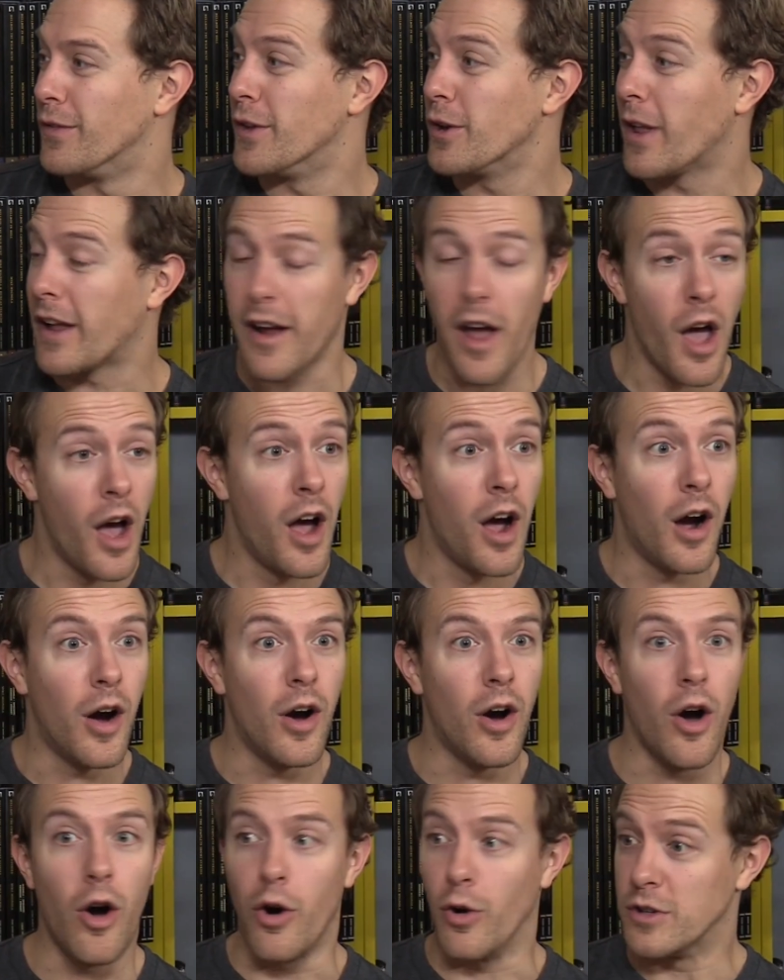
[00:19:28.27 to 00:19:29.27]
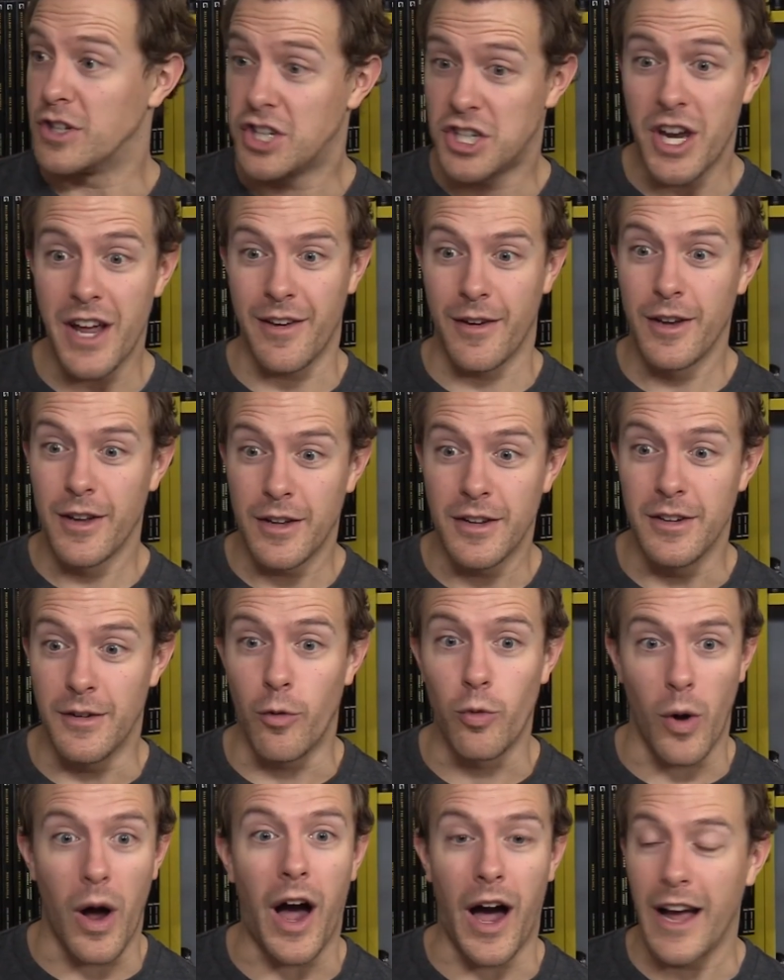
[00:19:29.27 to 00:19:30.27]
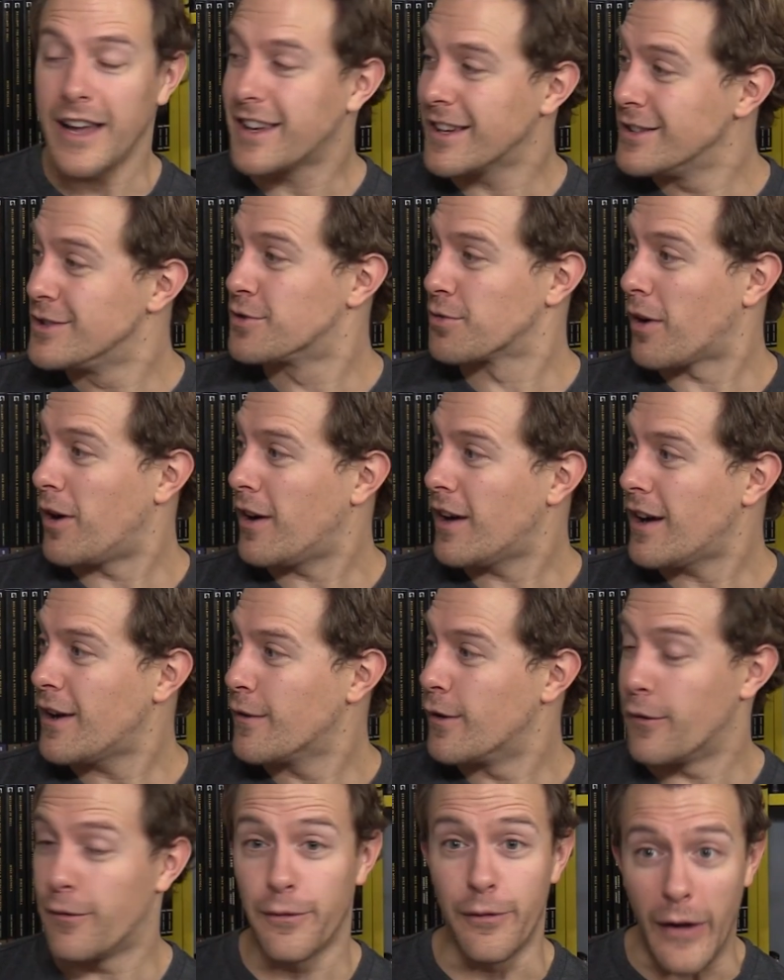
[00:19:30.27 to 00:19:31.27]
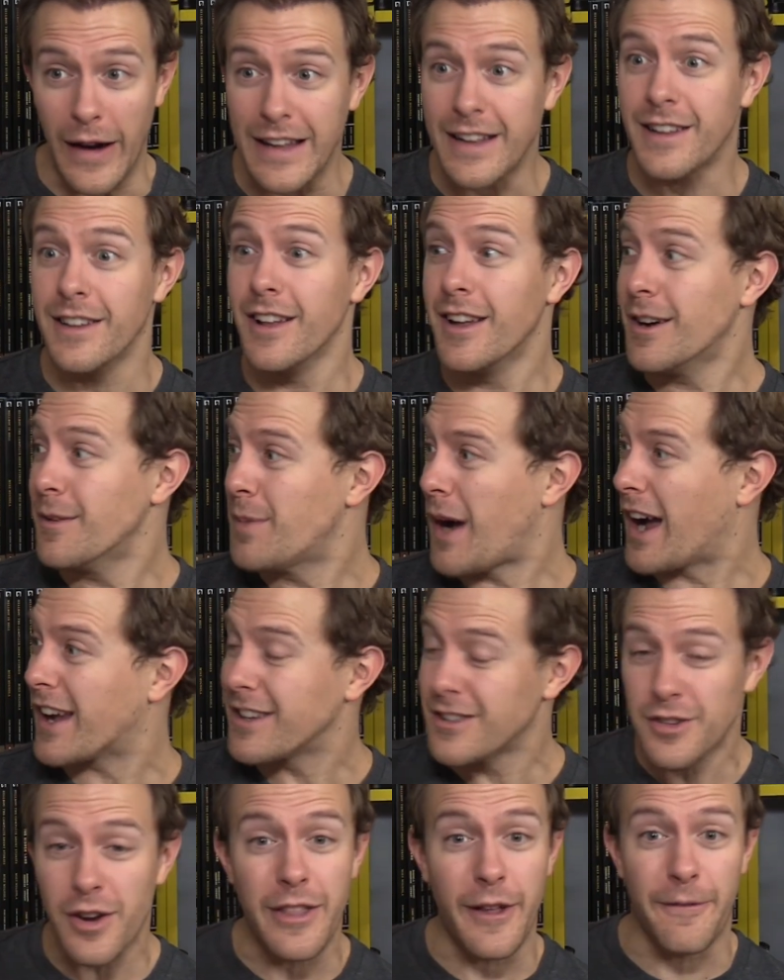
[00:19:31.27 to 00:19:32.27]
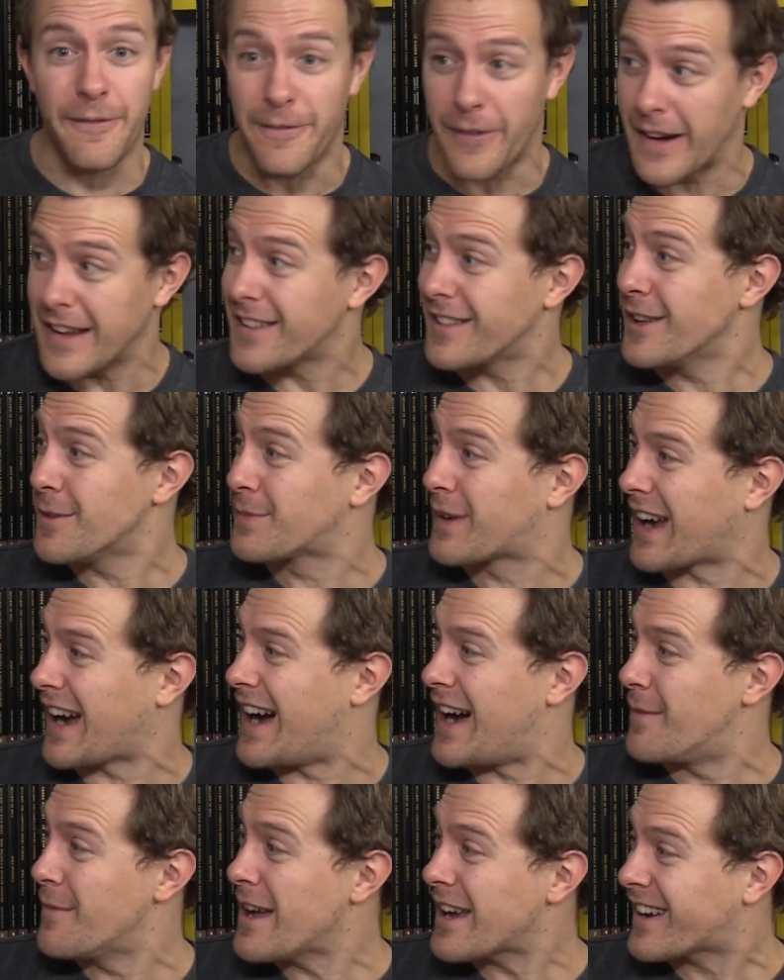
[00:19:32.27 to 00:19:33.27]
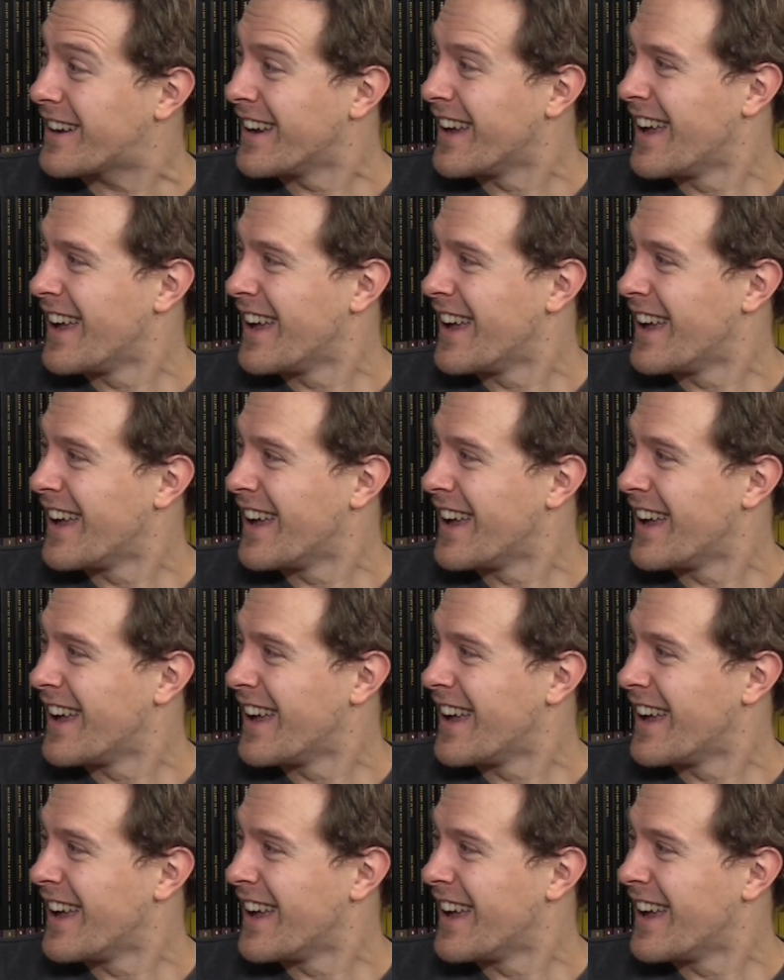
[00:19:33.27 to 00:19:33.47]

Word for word: They're like, oh shit, I can draw Fight Club. I can draw the Fight Club comic.